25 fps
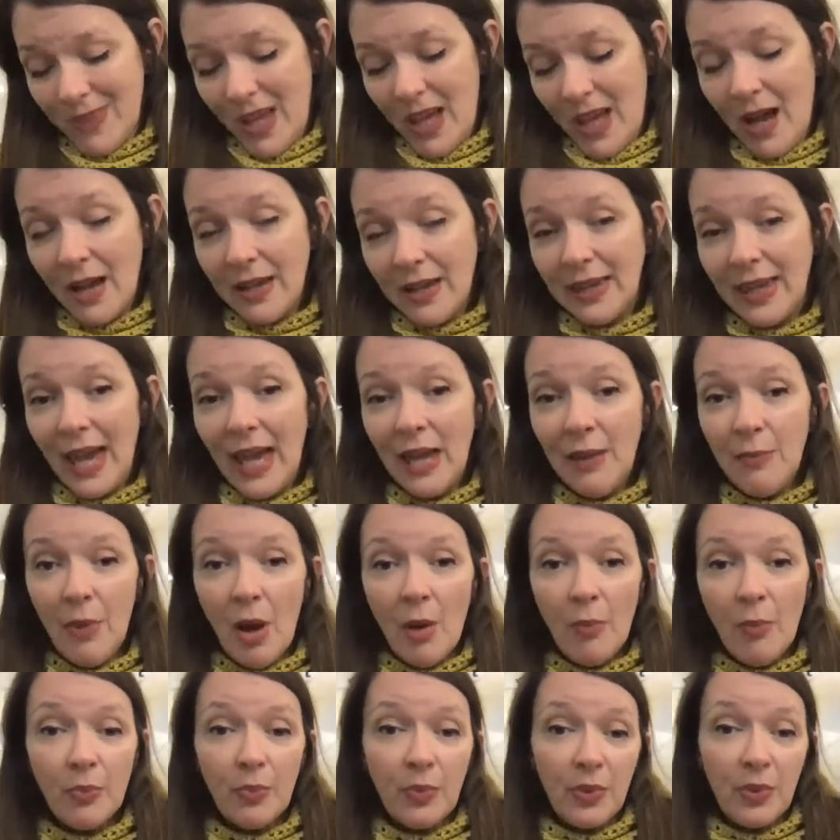I came
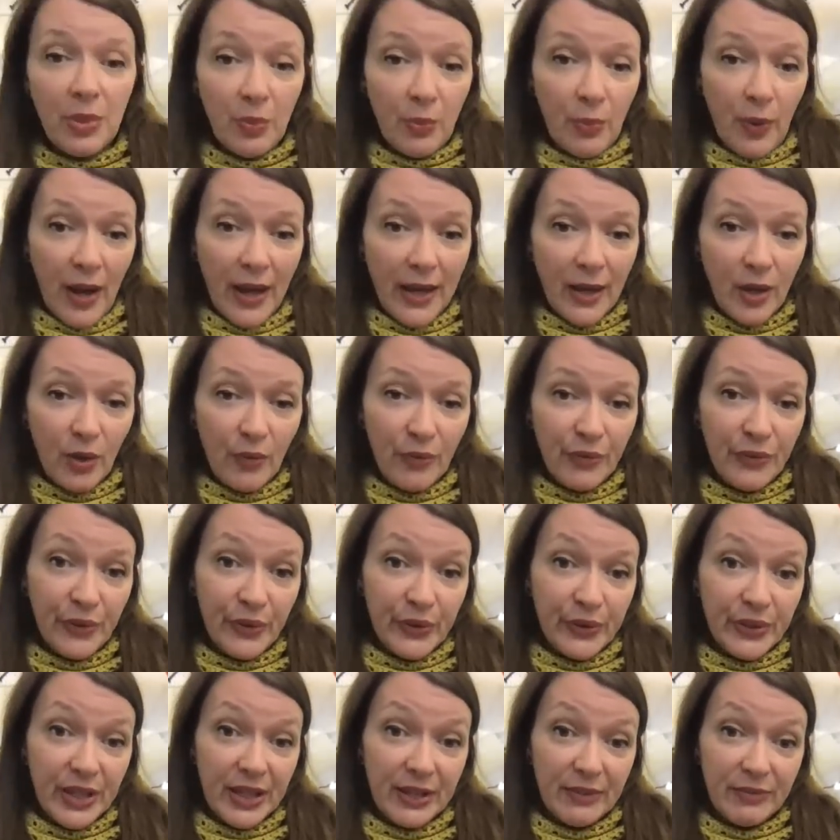up with a way of
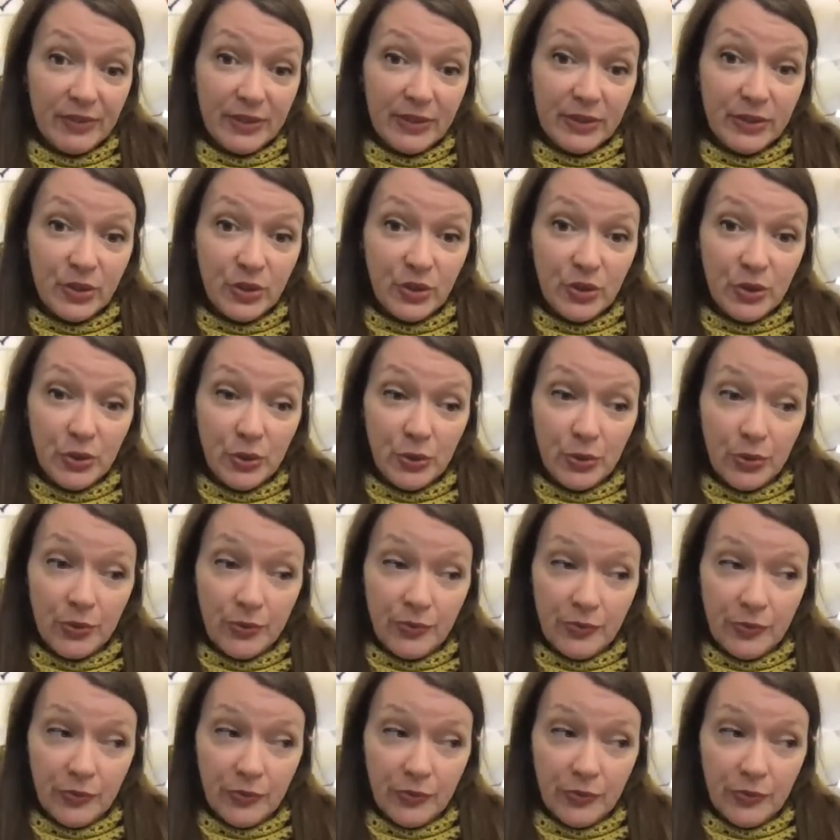not having to do